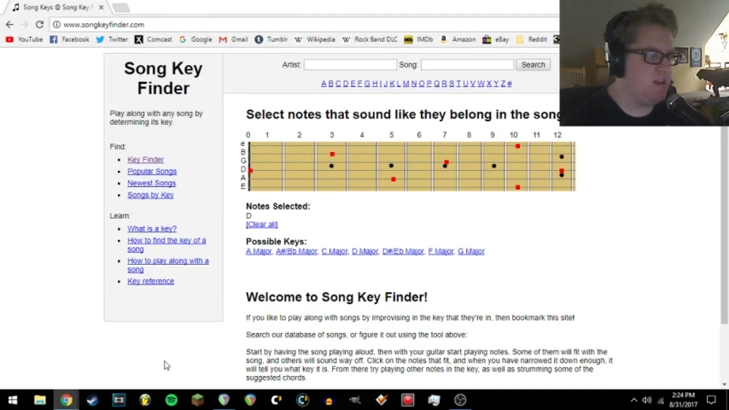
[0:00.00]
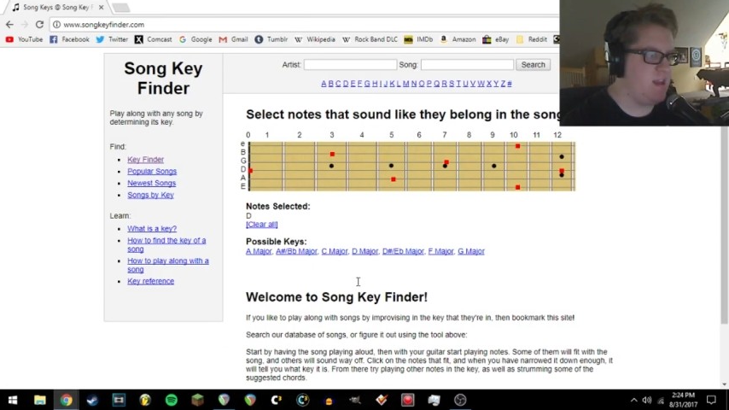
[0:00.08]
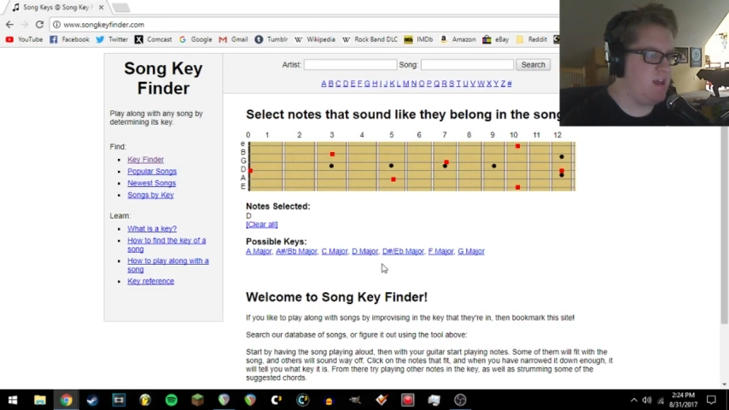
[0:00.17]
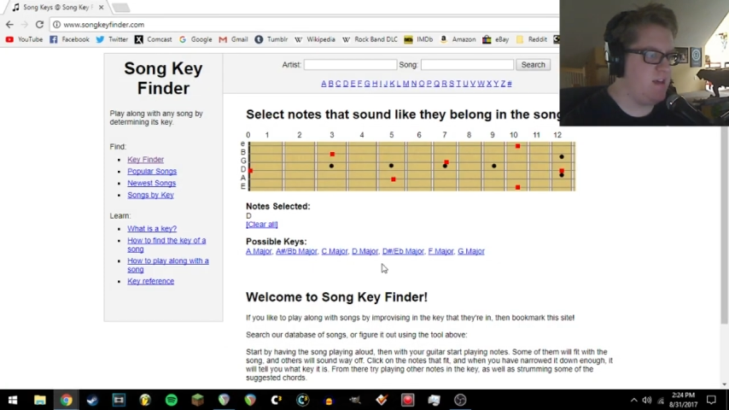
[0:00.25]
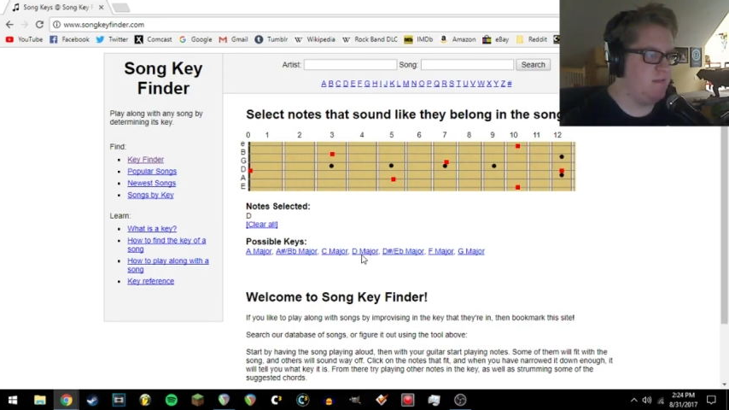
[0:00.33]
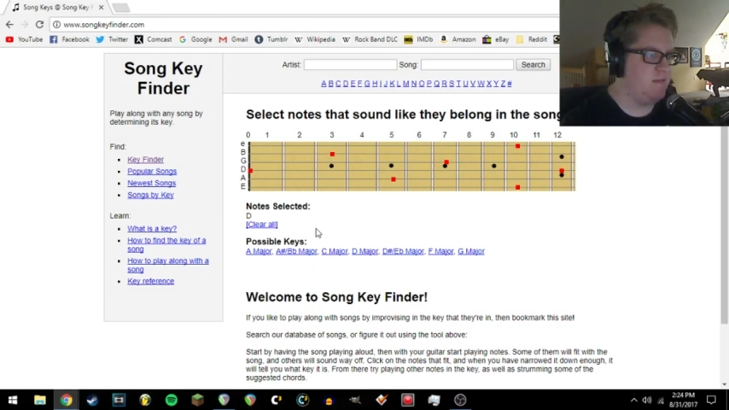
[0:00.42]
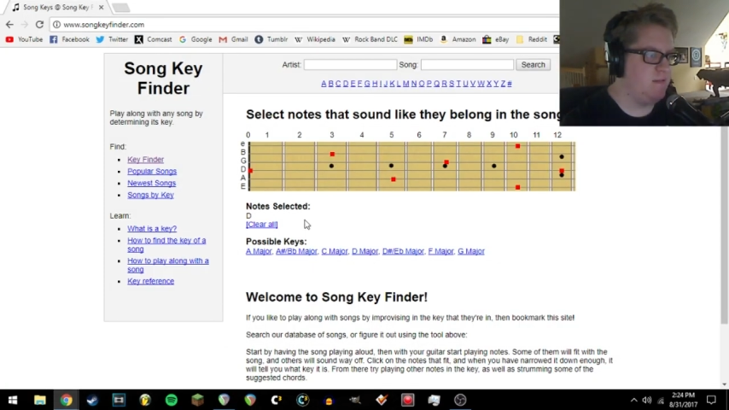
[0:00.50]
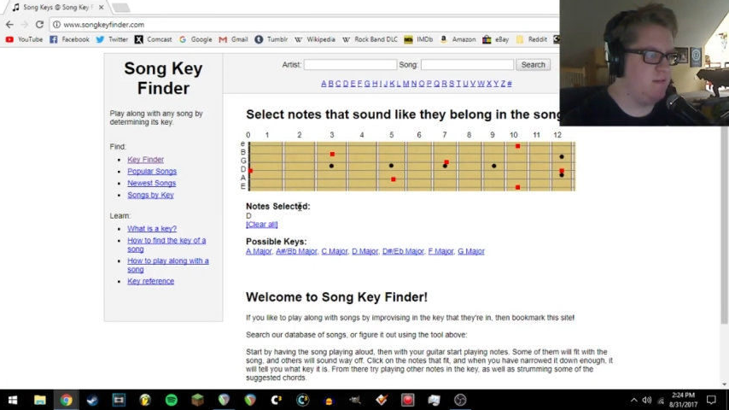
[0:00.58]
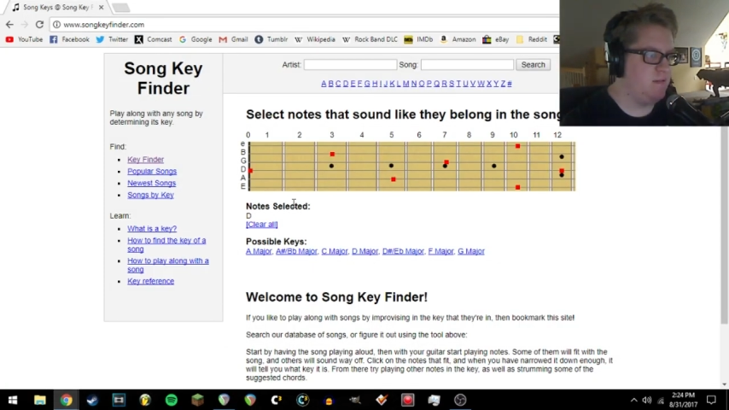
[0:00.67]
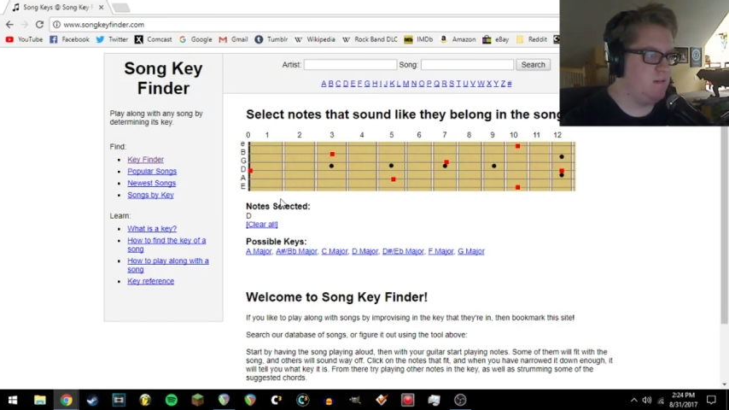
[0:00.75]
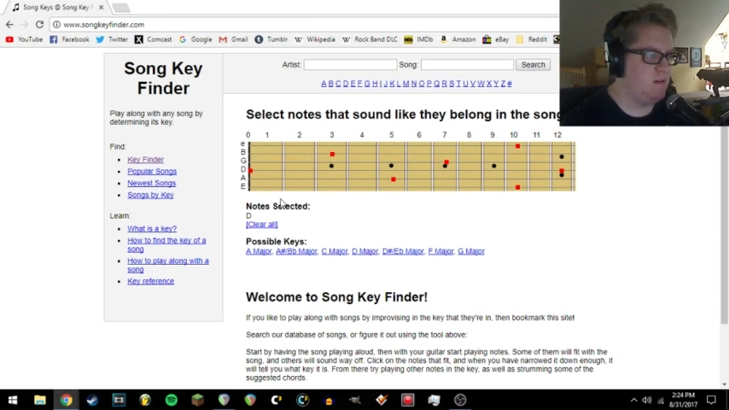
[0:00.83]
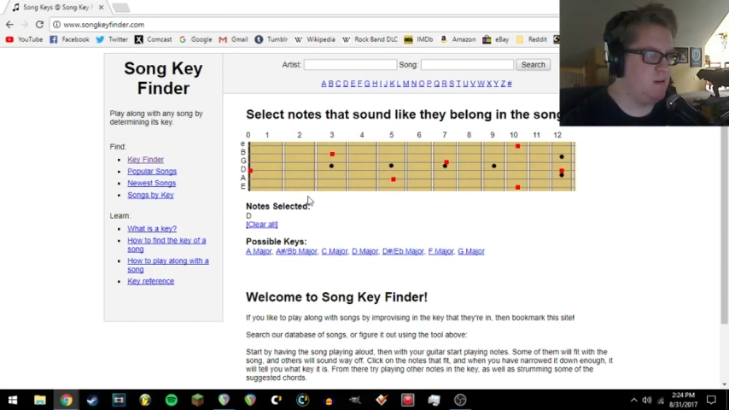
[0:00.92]
F
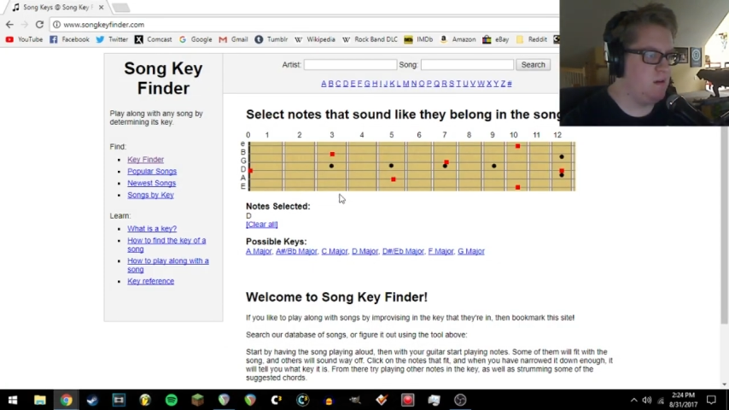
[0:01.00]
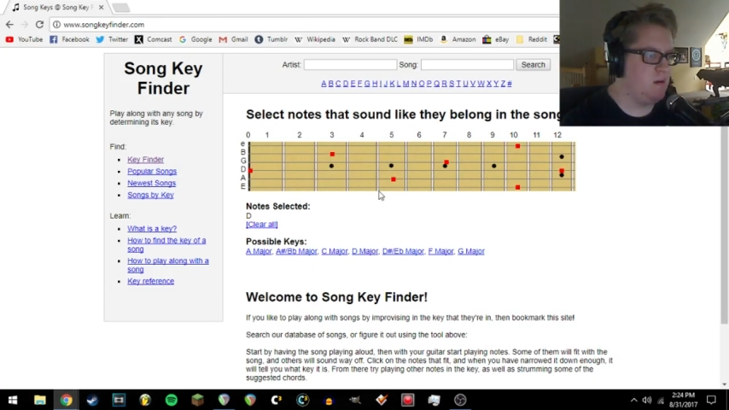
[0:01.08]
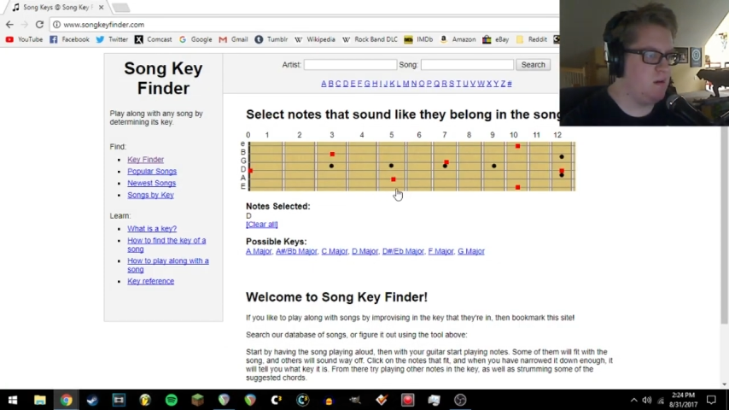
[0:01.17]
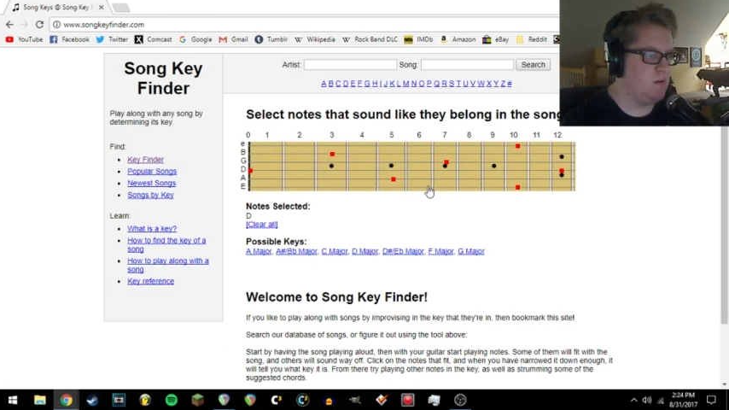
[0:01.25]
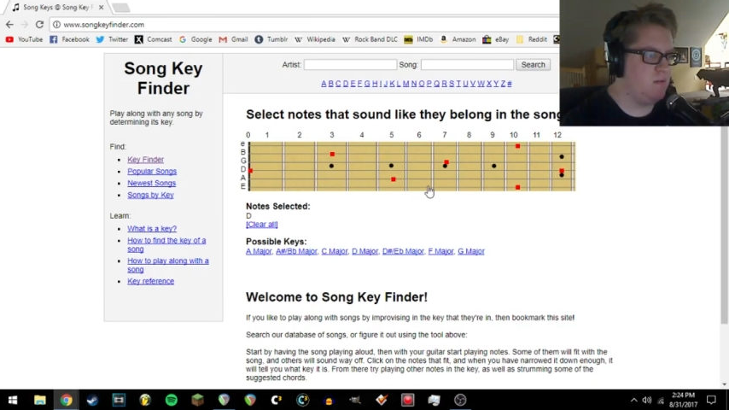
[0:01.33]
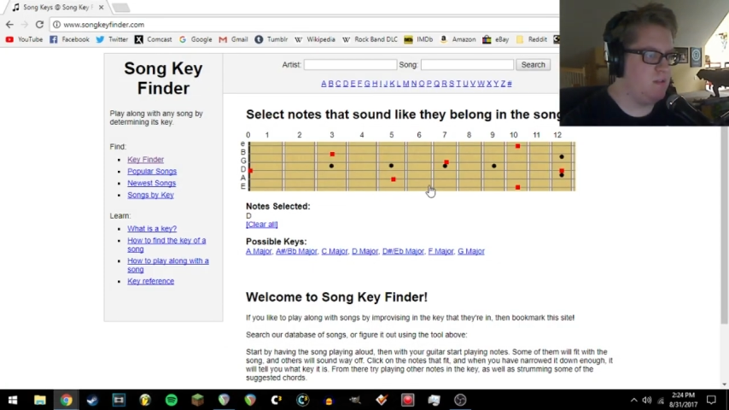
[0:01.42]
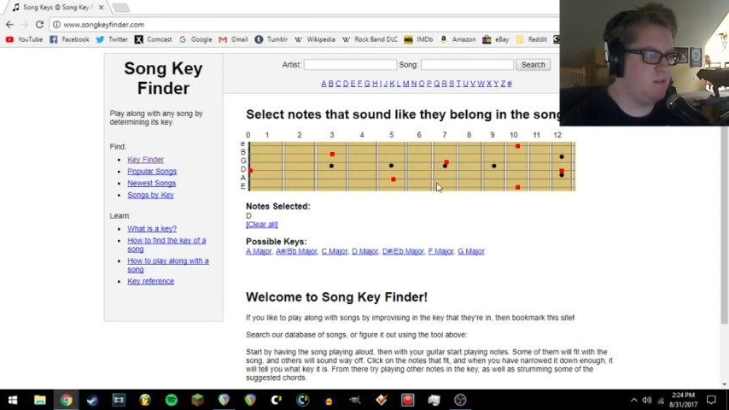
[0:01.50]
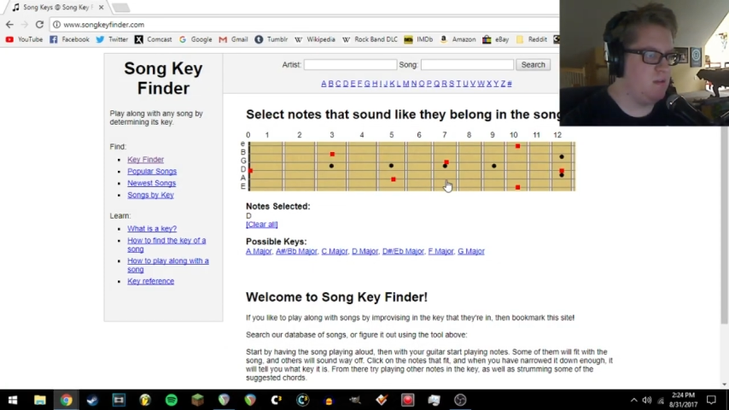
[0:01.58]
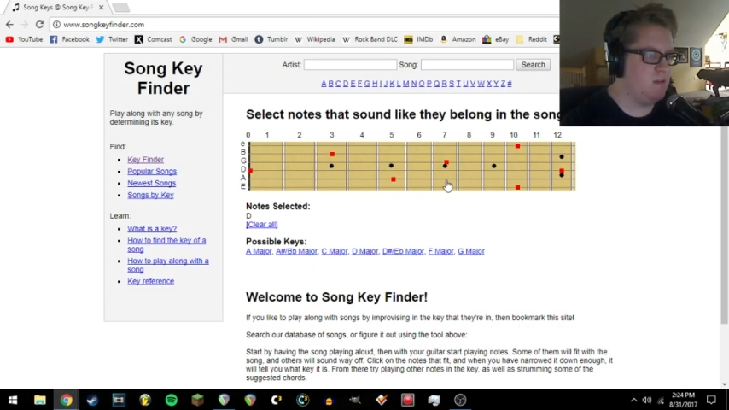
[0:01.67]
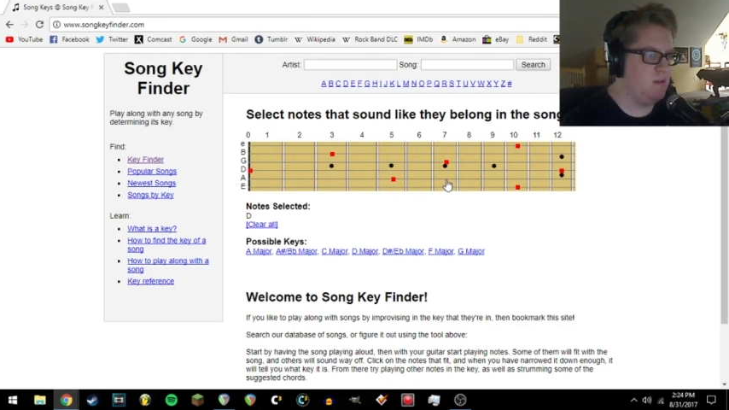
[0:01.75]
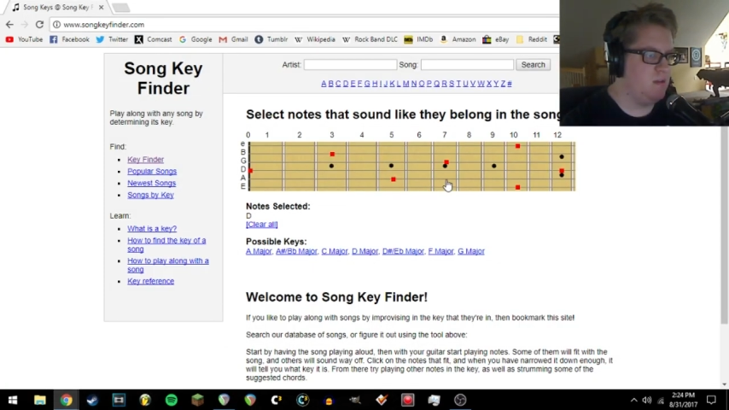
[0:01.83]
are notes.